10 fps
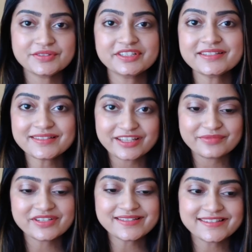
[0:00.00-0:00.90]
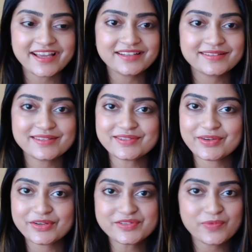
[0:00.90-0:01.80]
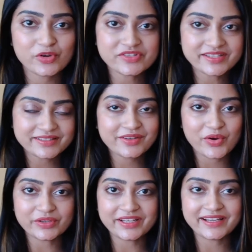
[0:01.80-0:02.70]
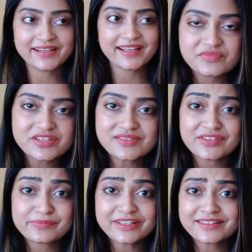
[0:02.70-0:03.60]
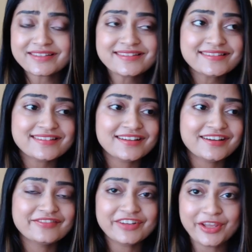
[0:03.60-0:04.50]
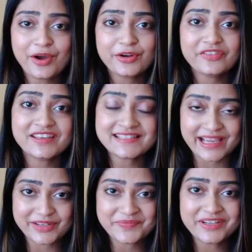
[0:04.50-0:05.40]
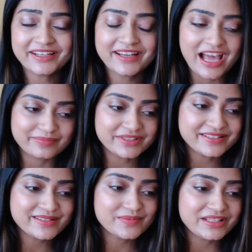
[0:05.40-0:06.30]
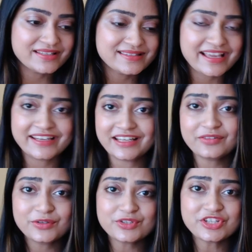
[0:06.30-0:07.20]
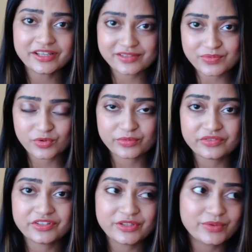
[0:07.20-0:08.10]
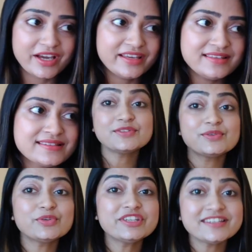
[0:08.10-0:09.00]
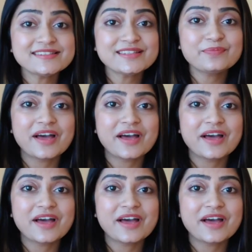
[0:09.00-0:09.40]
So the disclaimer is that this is not a sponsored content. I'm just filming this video out of excitement and happiness because I really want to share this moment with you guys. So here's the